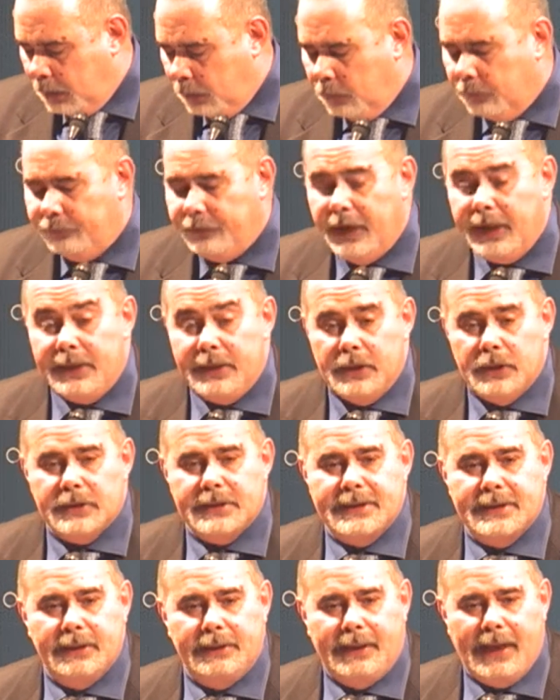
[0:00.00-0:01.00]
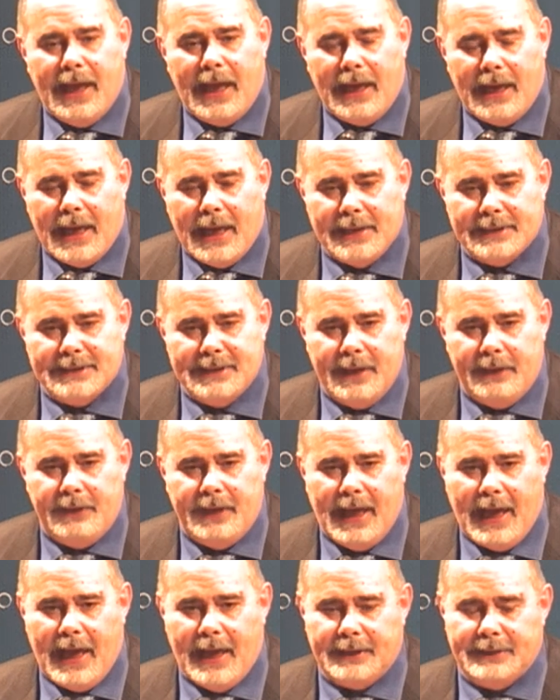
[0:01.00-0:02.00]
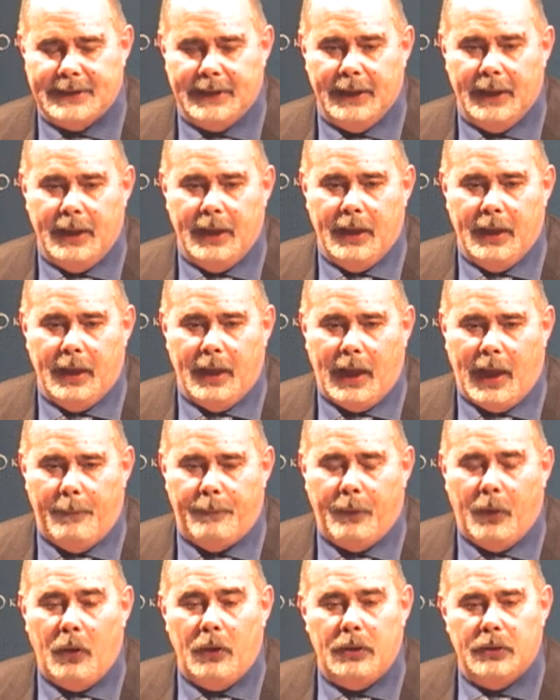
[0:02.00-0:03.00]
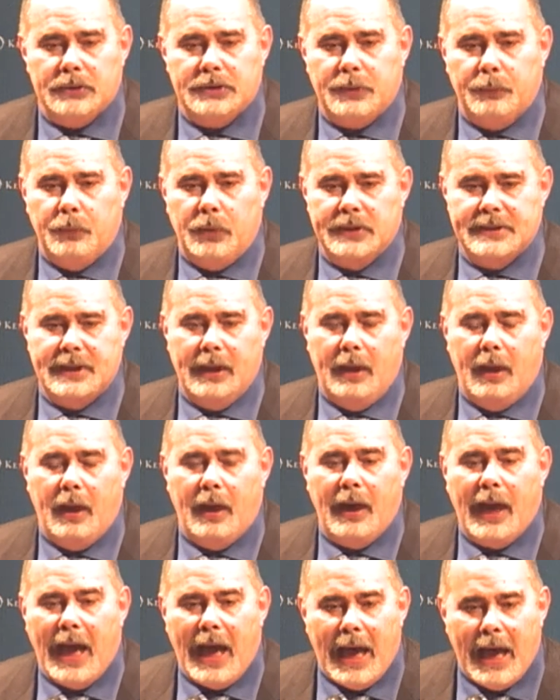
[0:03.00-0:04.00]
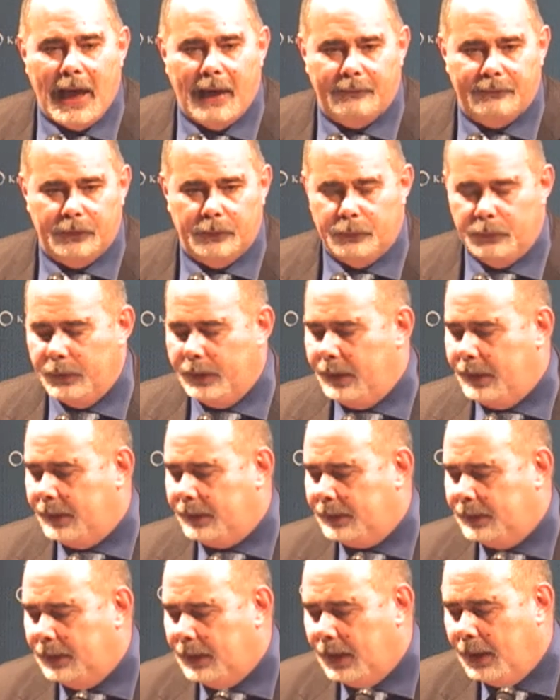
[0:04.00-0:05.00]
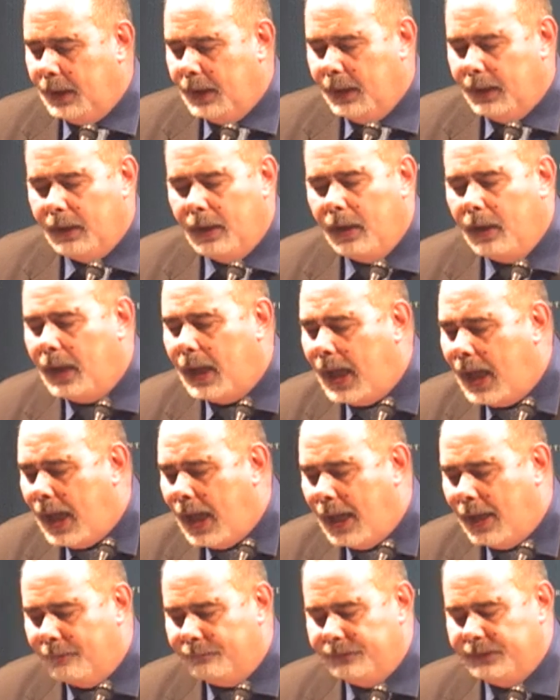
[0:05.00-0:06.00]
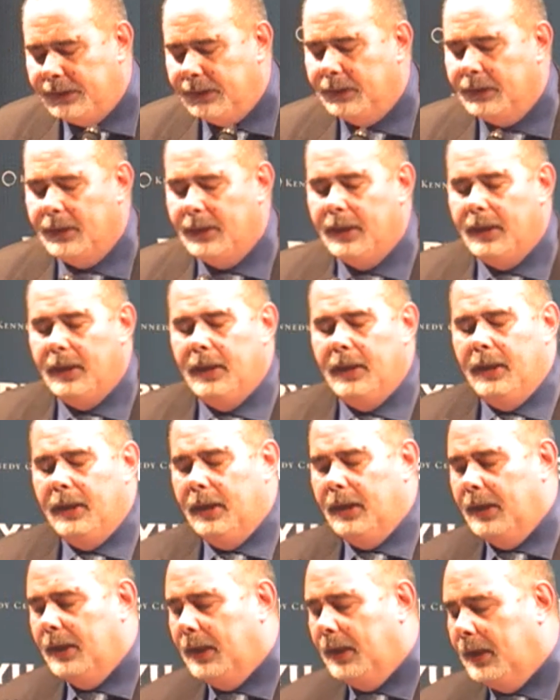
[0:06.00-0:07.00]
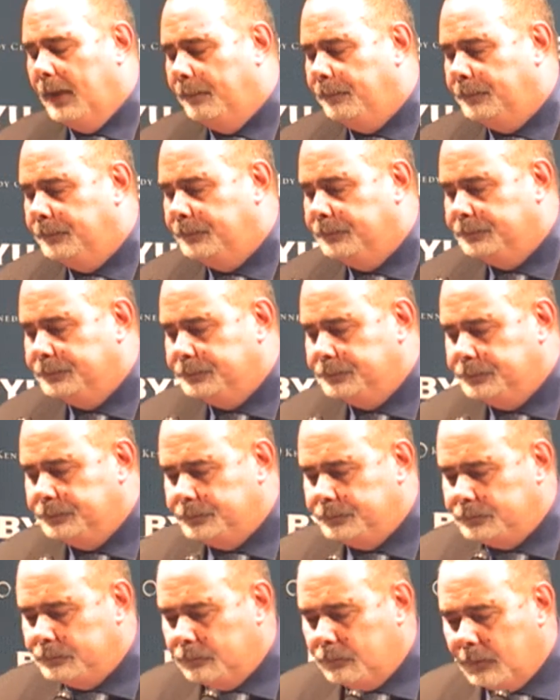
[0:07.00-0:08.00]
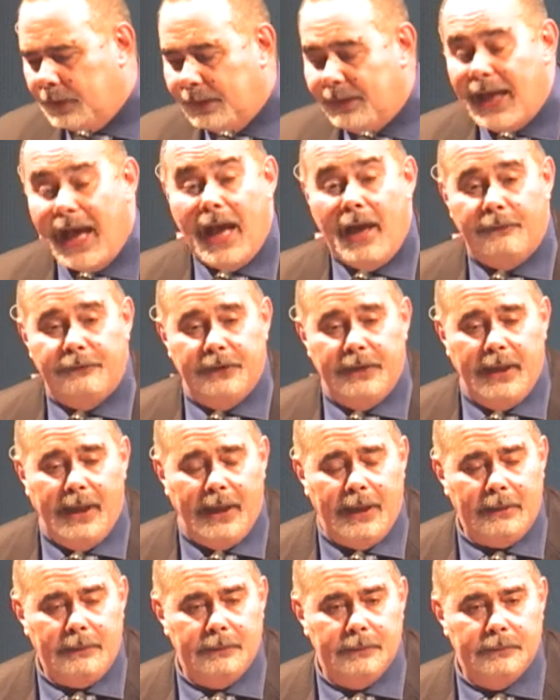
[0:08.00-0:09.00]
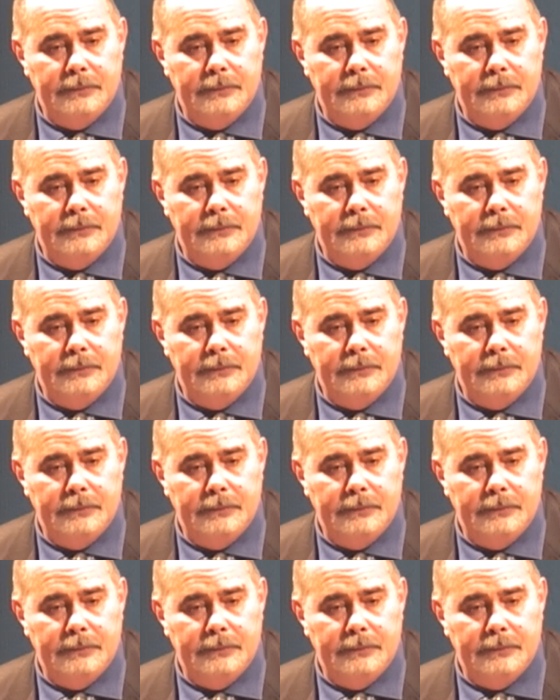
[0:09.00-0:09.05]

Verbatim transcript: Ovidius tells us that Apollo was in love with, uh, he loved Um, Daphne,